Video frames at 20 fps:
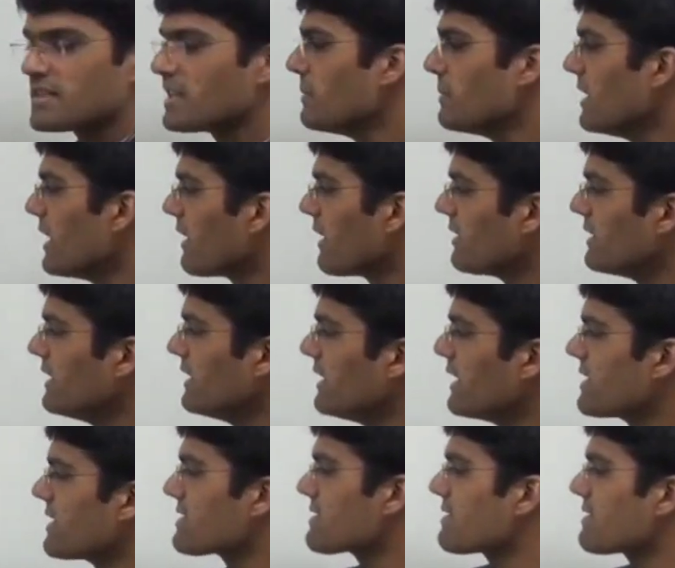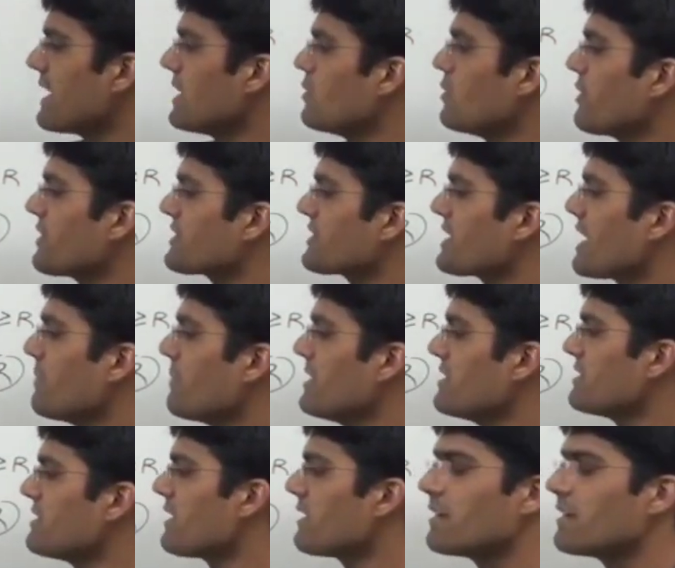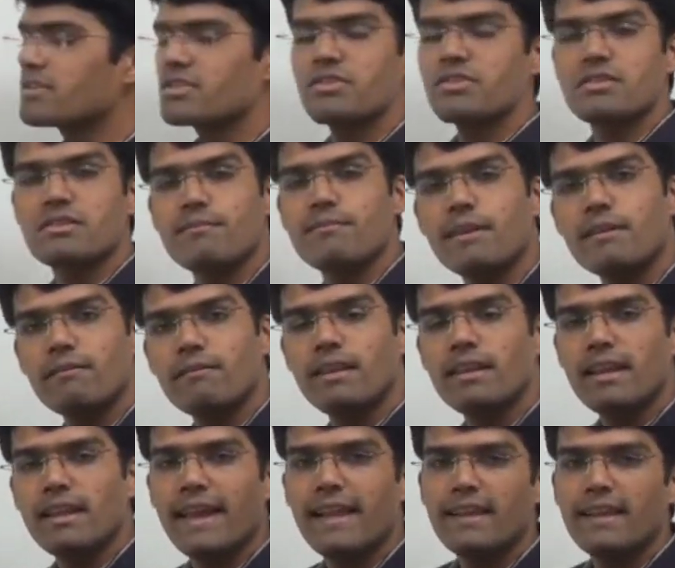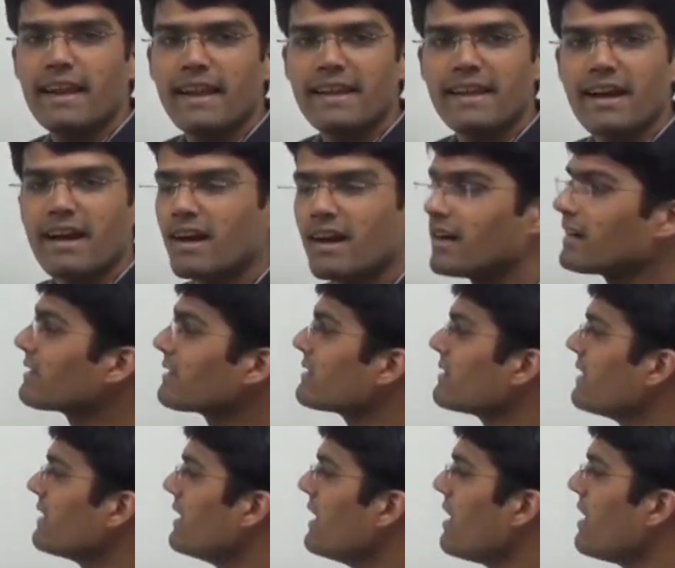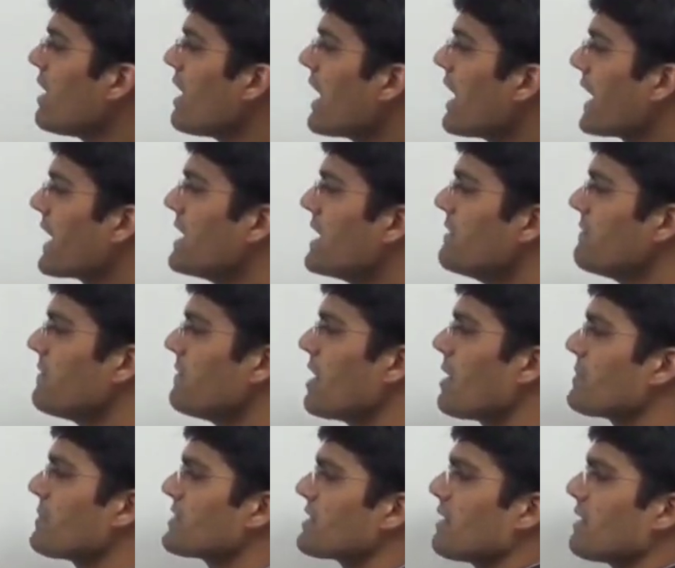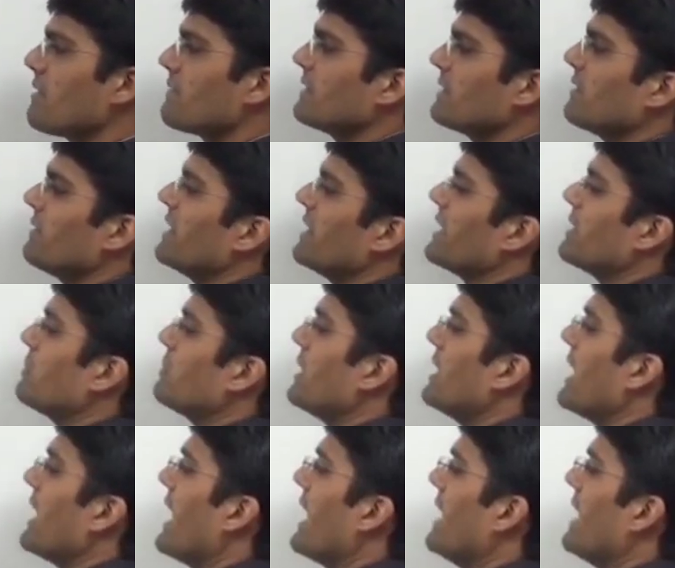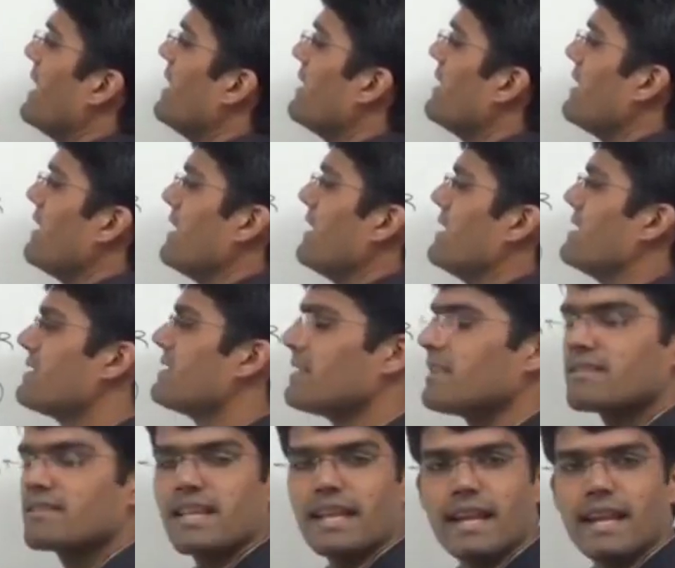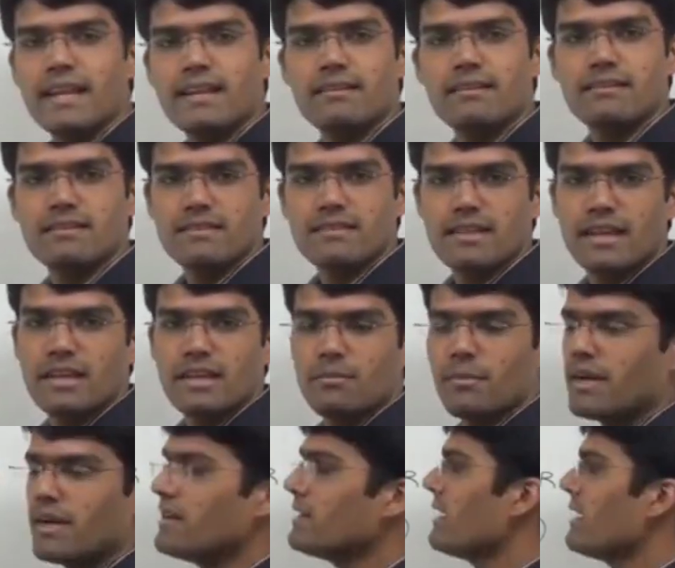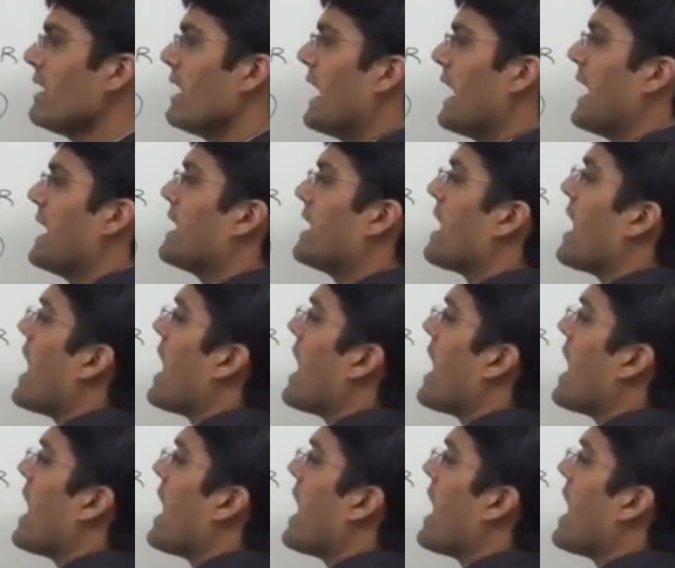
Similarly, let us try to establish the relationship between L and R. Again, if you observe, the variable L is in the second statement and